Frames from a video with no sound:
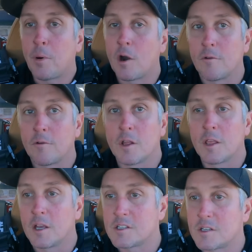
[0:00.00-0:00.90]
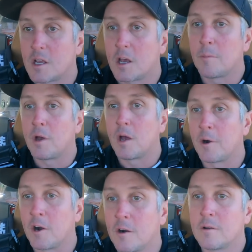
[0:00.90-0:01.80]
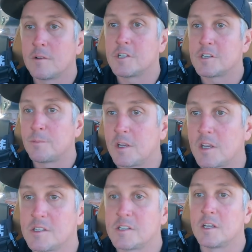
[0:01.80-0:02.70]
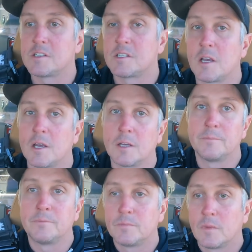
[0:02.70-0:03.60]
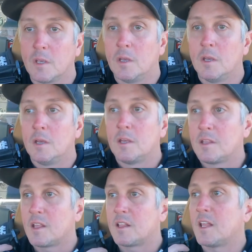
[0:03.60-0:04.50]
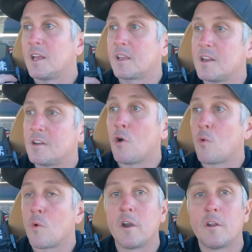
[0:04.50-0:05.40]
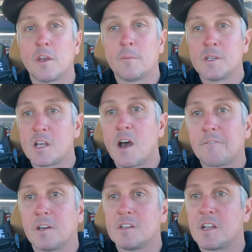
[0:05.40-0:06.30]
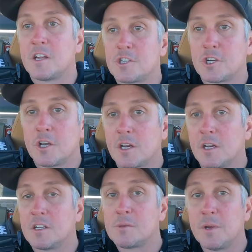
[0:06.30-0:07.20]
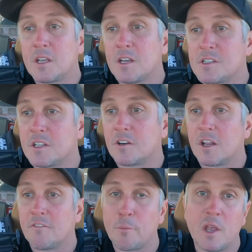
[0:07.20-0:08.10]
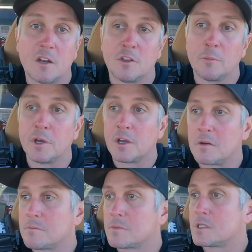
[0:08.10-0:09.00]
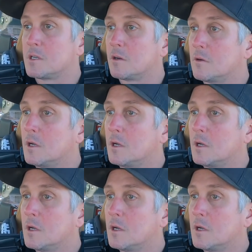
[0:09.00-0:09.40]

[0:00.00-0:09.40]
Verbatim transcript: part really is a bummer just because it's uh, like I don't wear them as often as I should, and it's because they're kind of a pain in the butt. So